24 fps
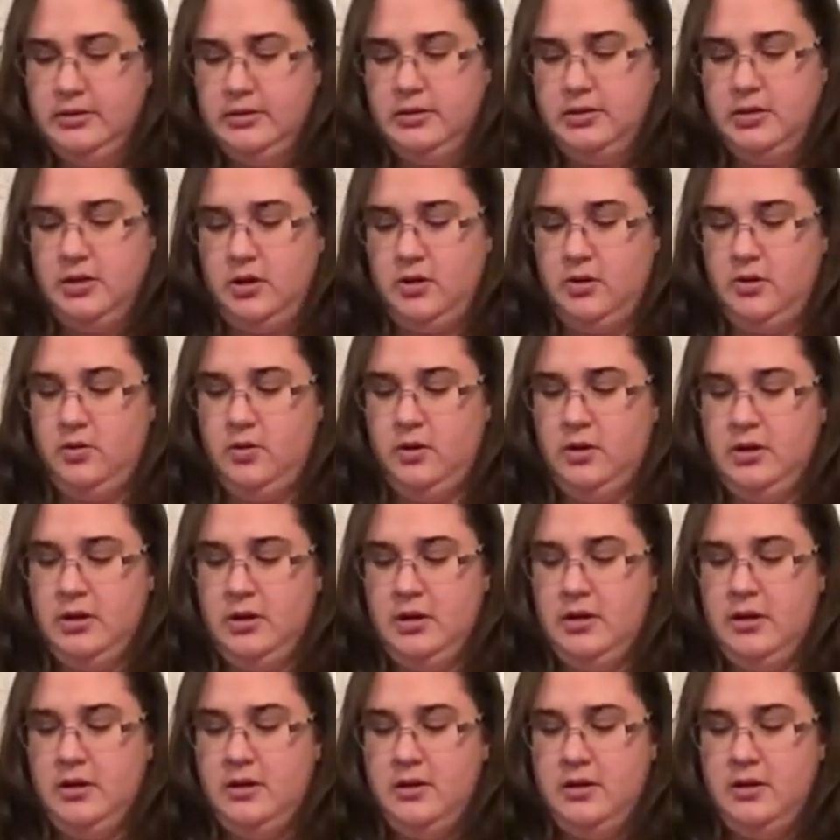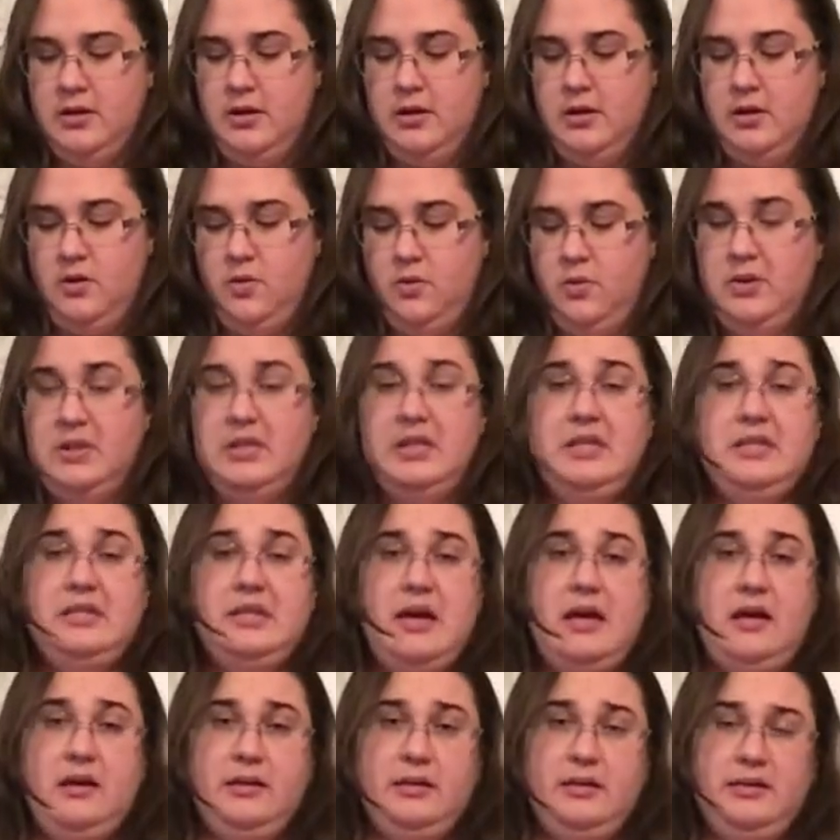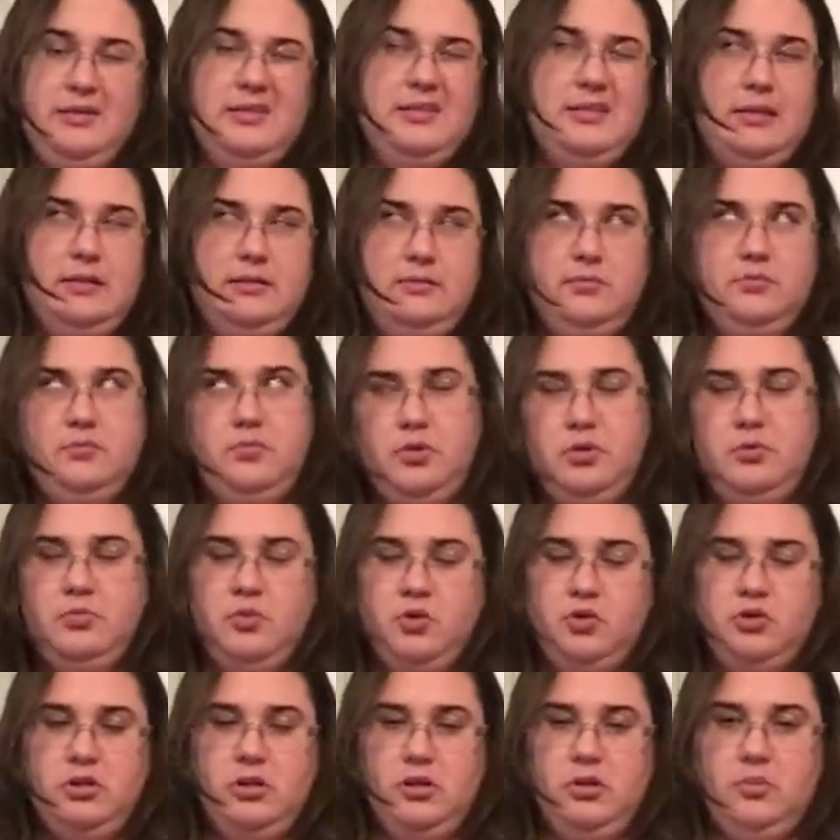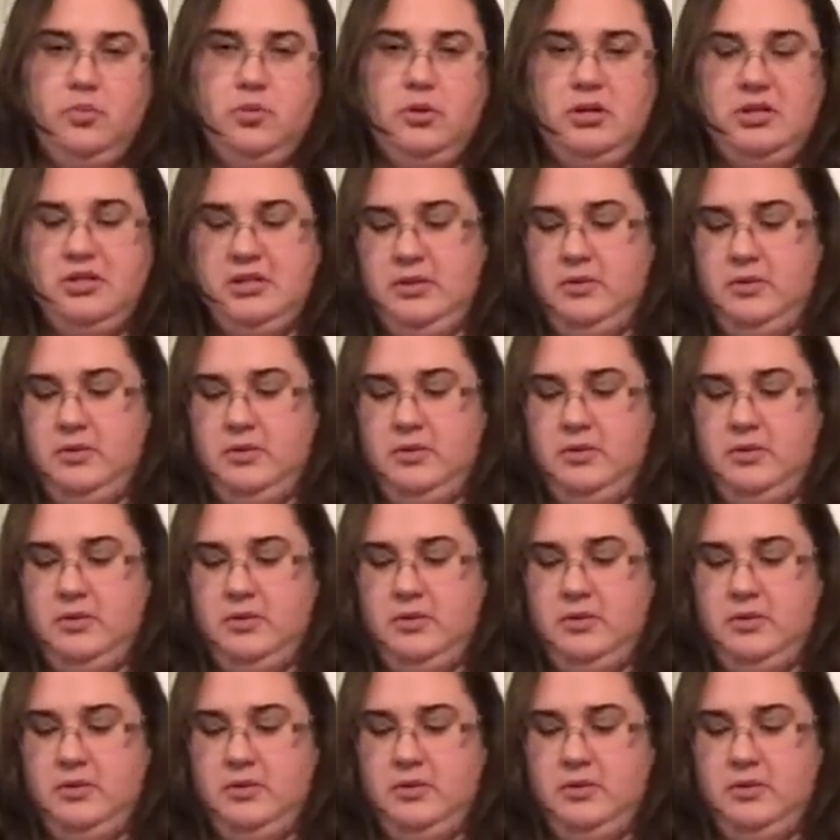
So with the Italians and with most other breeds,